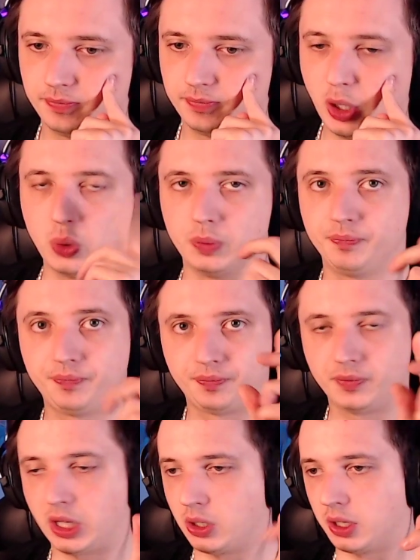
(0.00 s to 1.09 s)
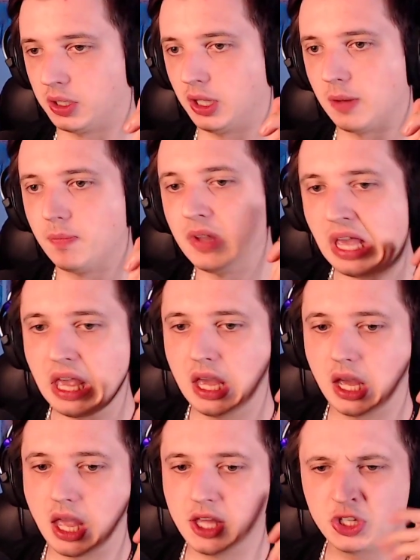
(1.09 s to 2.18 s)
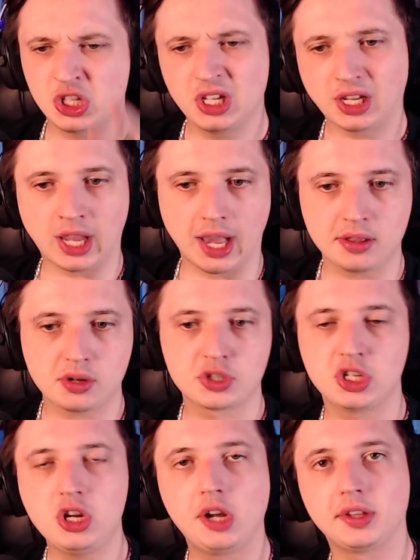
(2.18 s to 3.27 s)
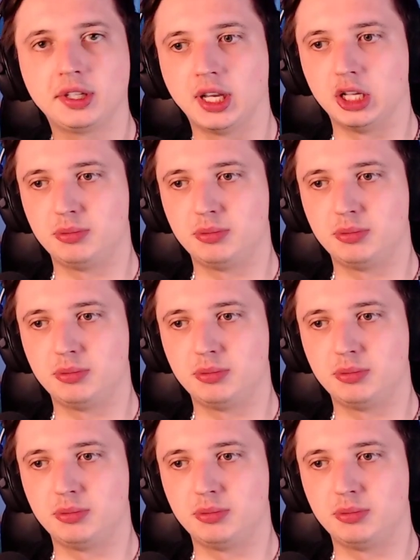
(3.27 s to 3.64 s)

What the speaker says: Oh, I got it again. Is she a cat or is she not a cat?